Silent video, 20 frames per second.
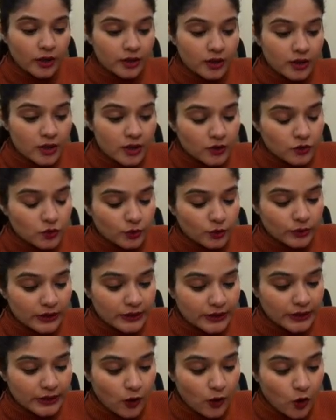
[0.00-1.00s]
you can
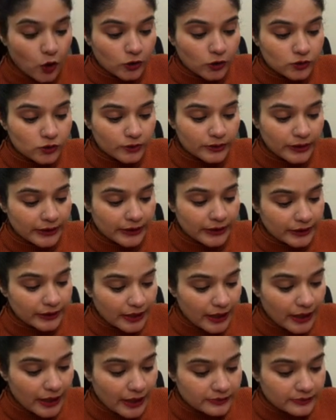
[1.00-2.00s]
also take it as
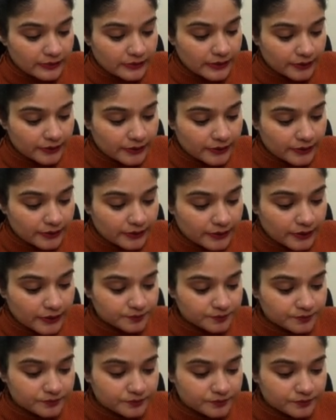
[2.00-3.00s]
like this:
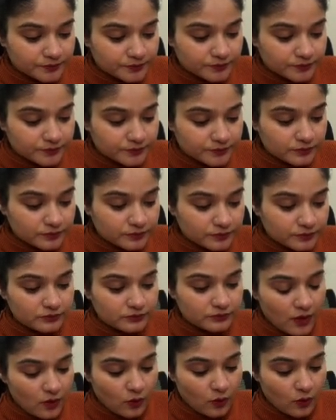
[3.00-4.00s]

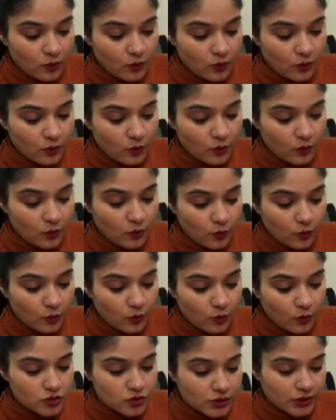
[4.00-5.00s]
1, 2,
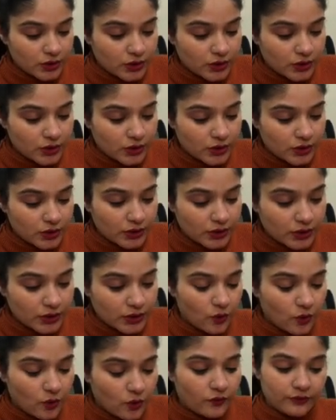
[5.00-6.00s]
3, 4, 5.
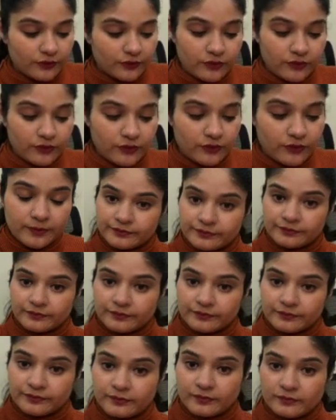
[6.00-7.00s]

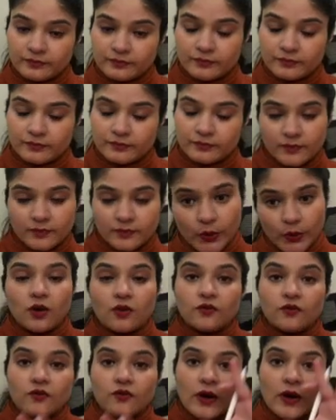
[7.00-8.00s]
Okay,
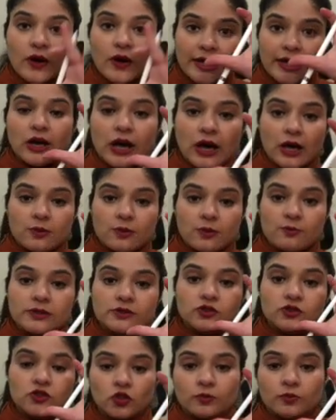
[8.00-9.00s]
5 carbons
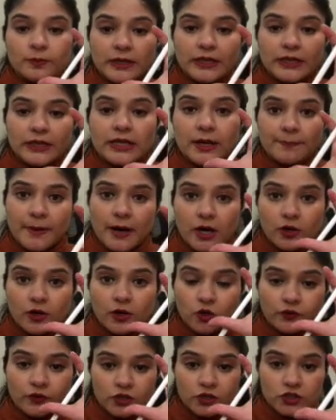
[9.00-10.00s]
should be a part of
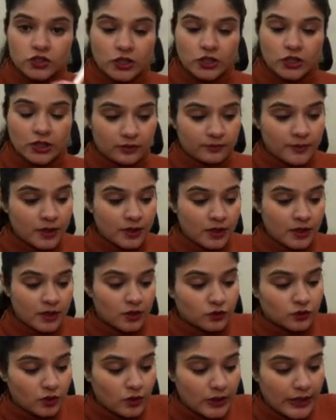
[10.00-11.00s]
your chain. So
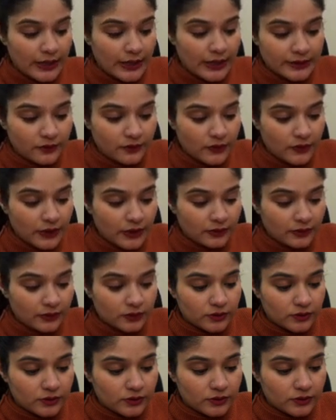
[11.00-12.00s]
anyways, you
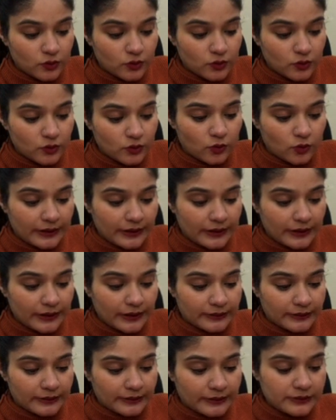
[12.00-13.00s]
can go like this
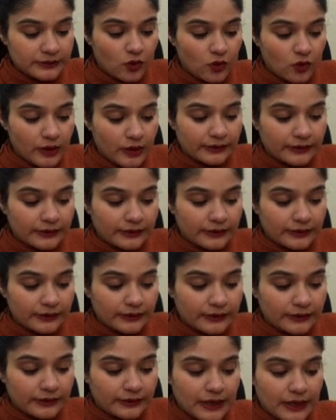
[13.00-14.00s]
or like that. It's
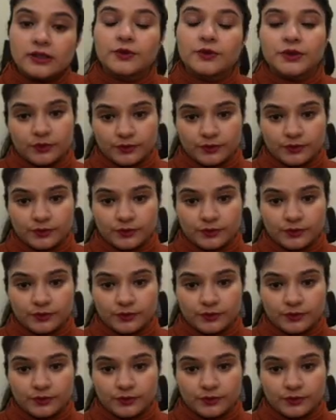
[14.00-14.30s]
up to you.